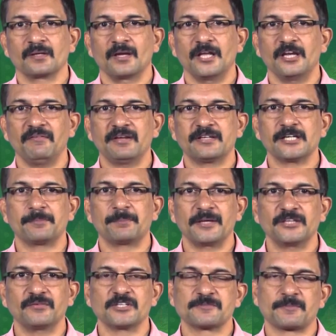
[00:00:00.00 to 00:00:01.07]
Elevated
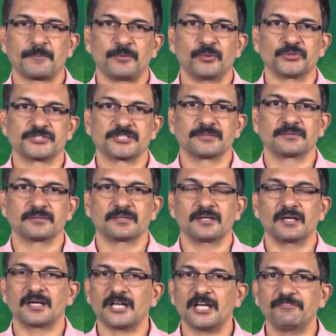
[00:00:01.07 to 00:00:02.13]
plinth was proposed.
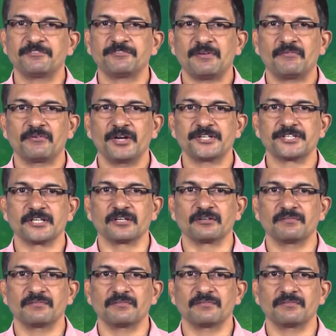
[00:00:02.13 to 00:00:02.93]
A raft foundation